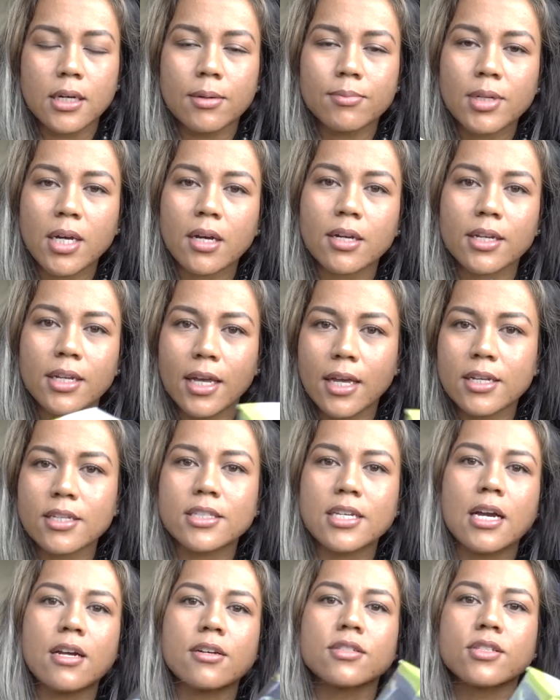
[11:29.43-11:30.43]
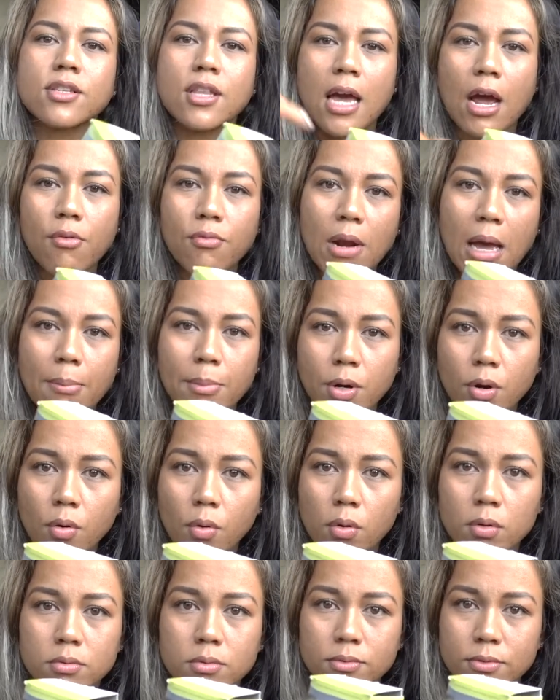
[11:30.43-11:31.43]
I'm not going to get down to that rabbit
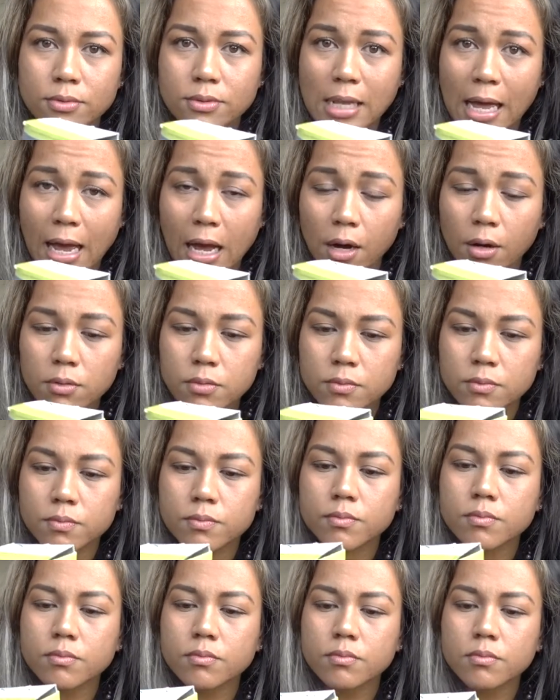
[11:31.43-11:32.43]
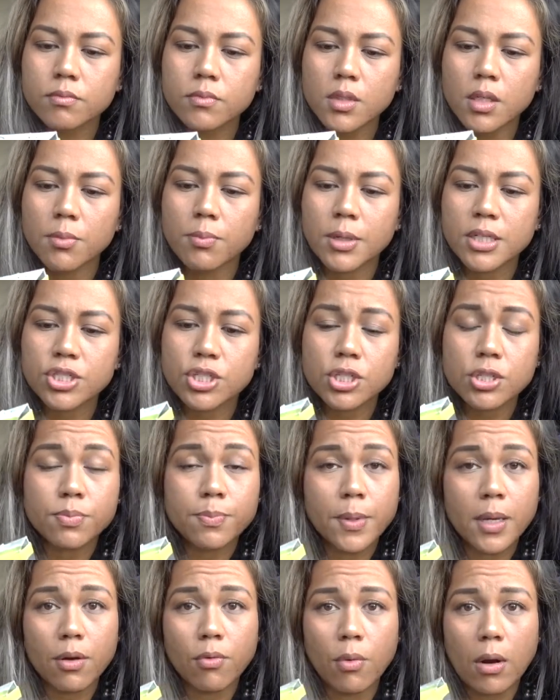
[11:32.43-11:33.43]
hole now, but
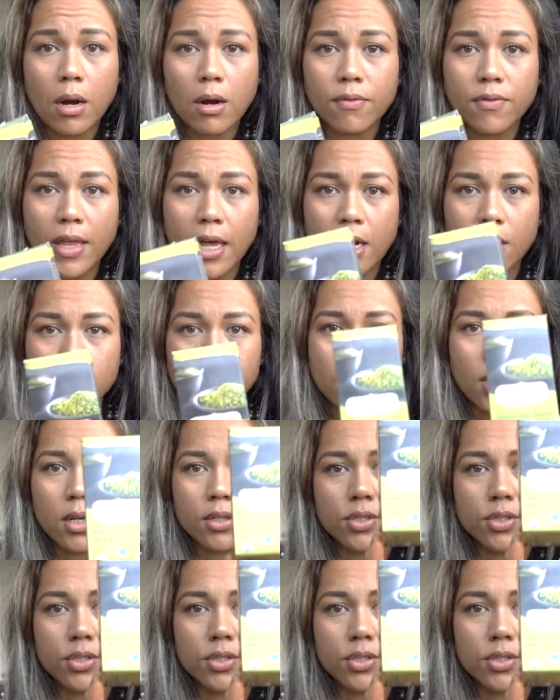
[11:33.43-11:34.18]
just be aware of that as well.